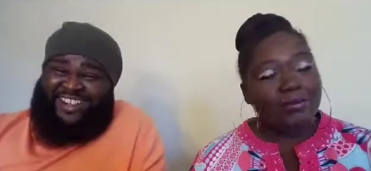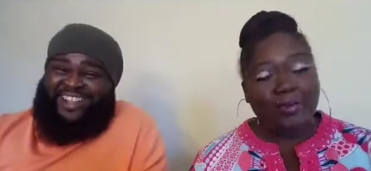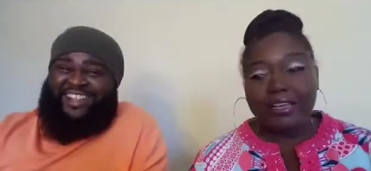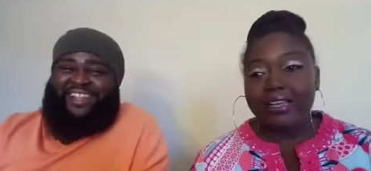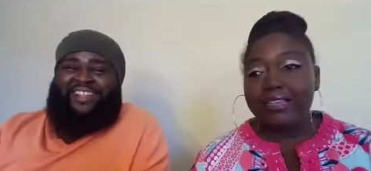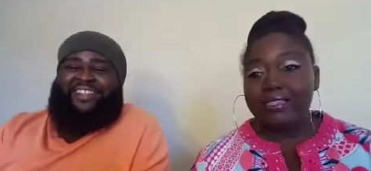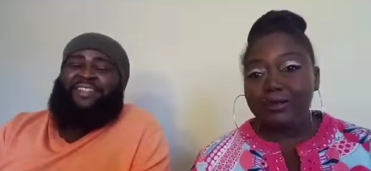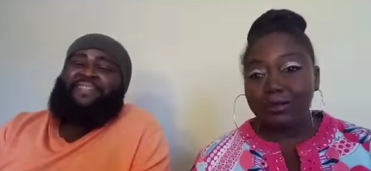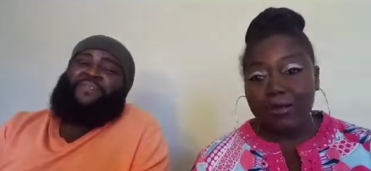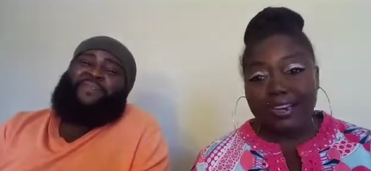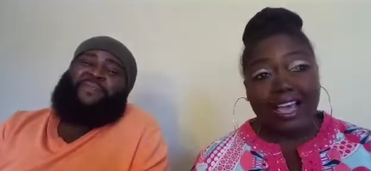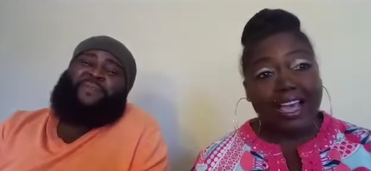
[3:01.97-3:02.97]
Speaker 1: Because
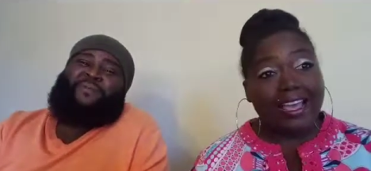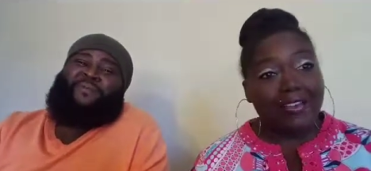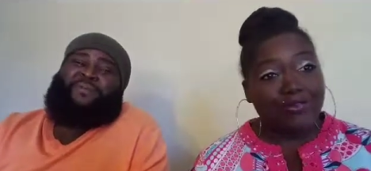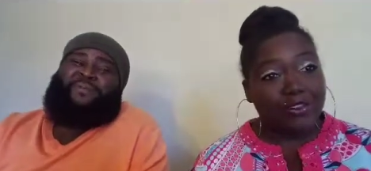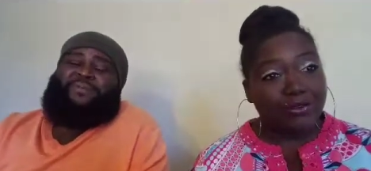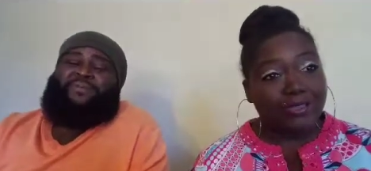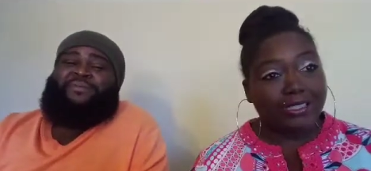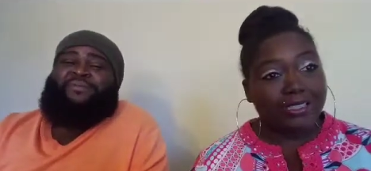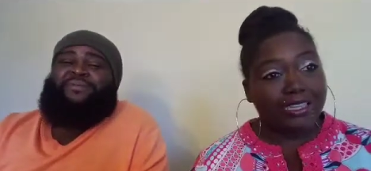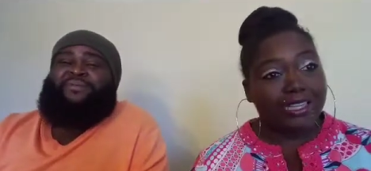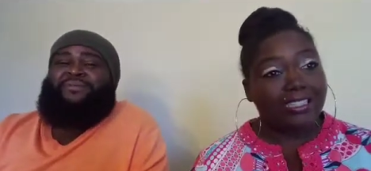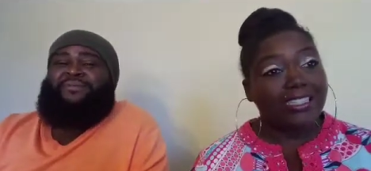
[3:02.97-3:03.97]
what I have
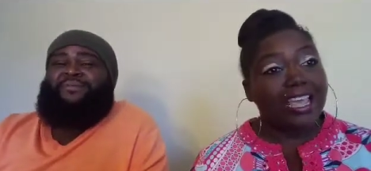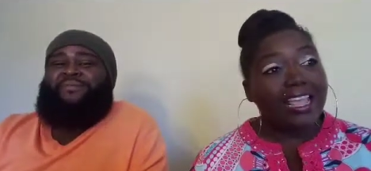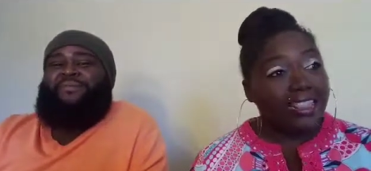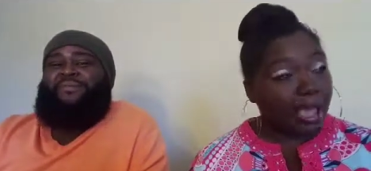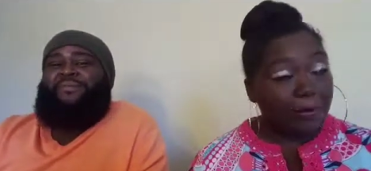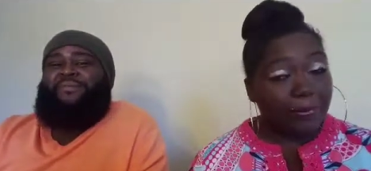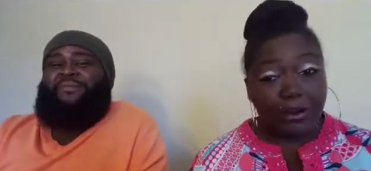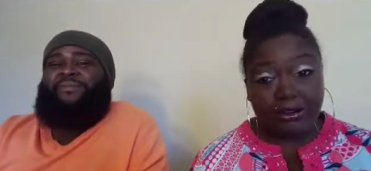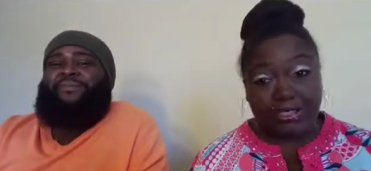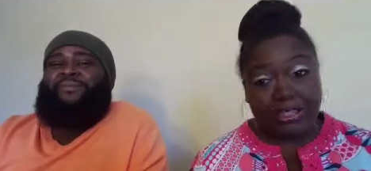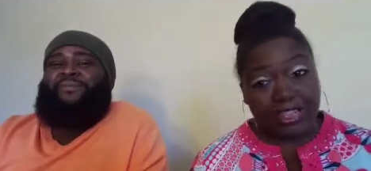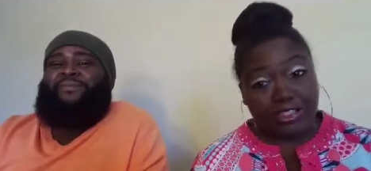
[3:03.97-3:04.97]
noticed is that
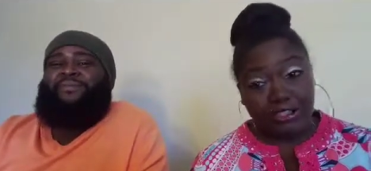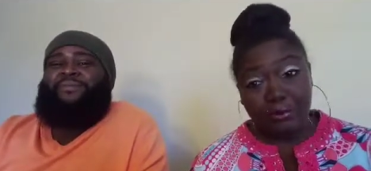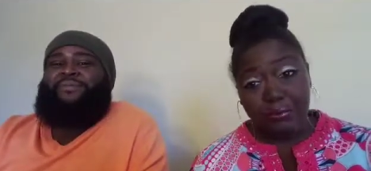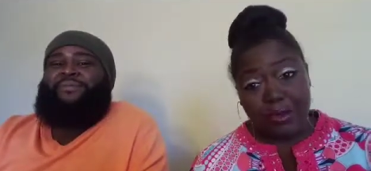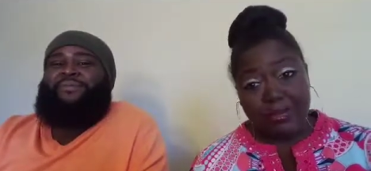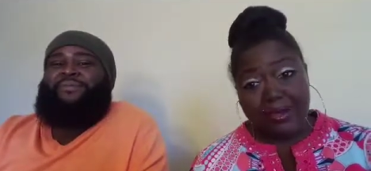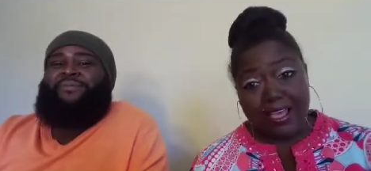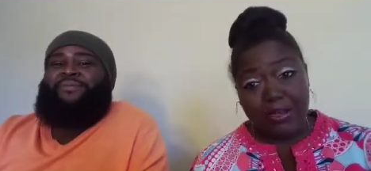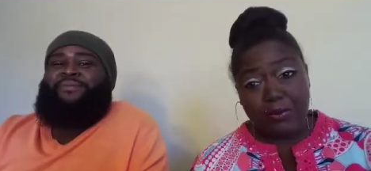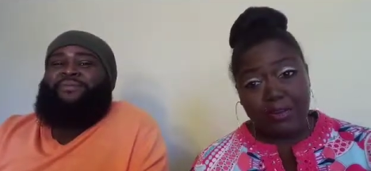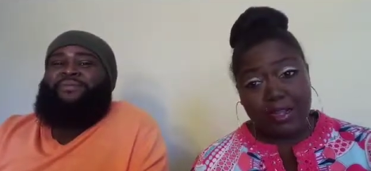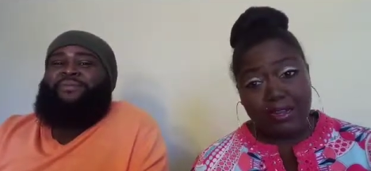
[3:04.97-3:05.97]
person that you
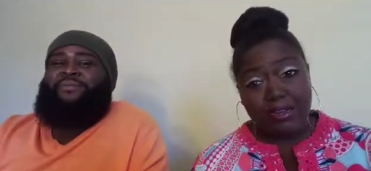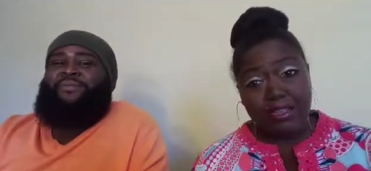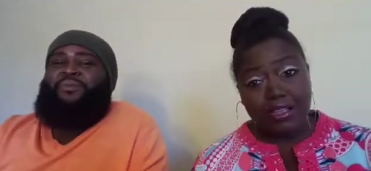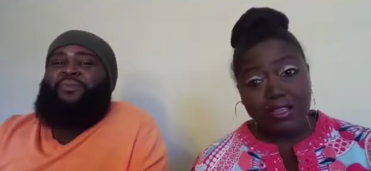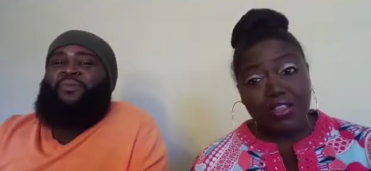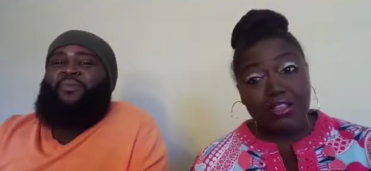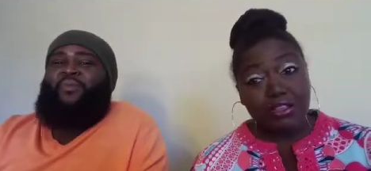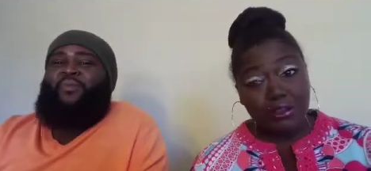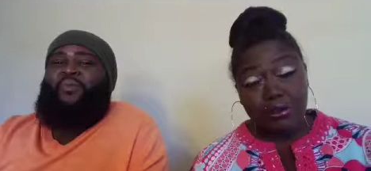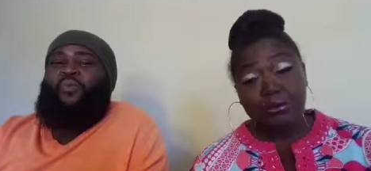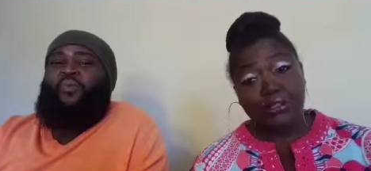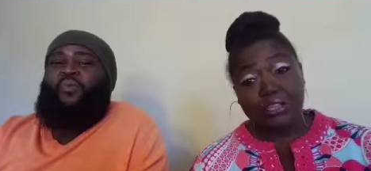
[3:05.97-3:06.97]
rebound with
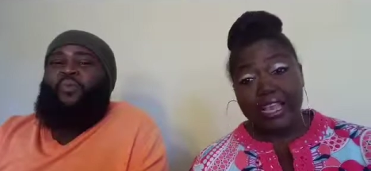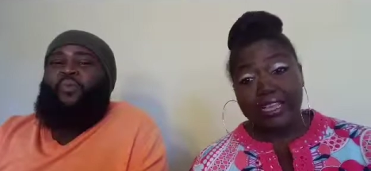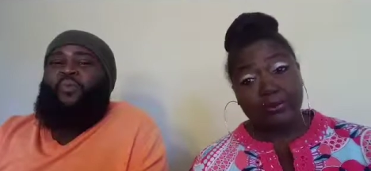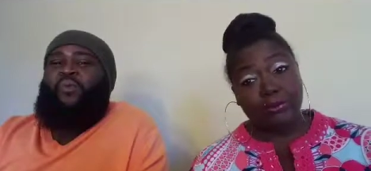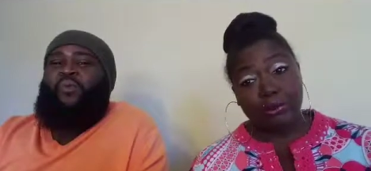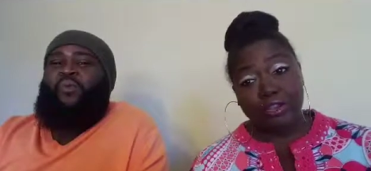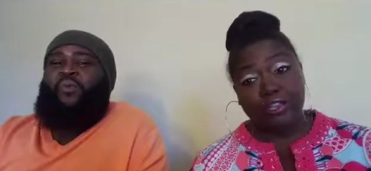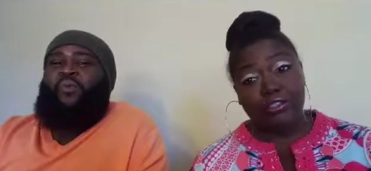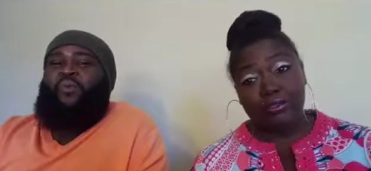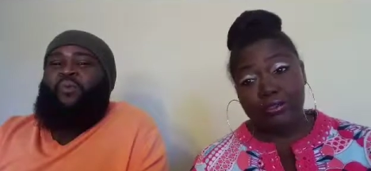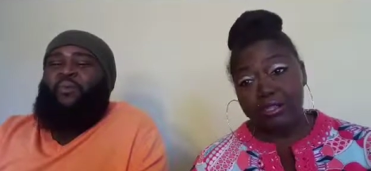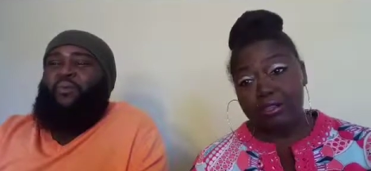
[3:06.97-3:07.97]
usually has more
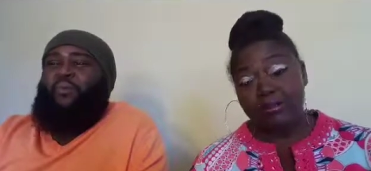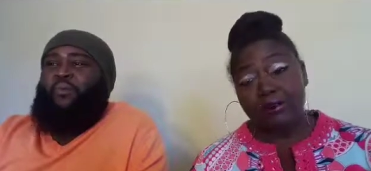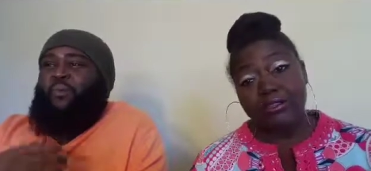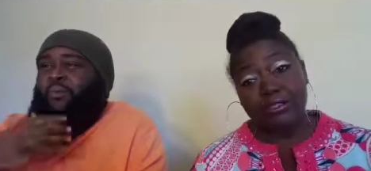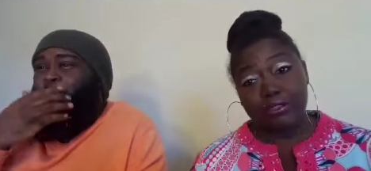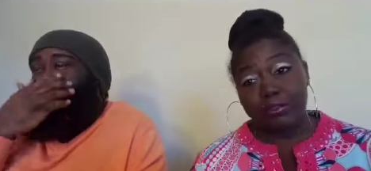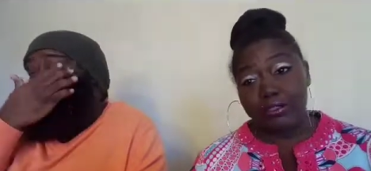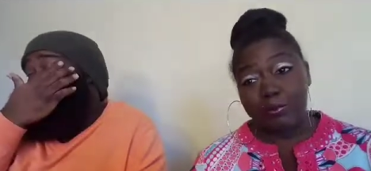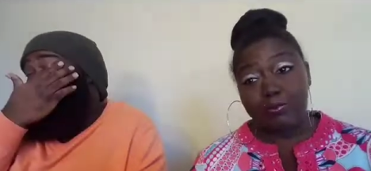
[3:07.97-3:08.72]
issues than the person you just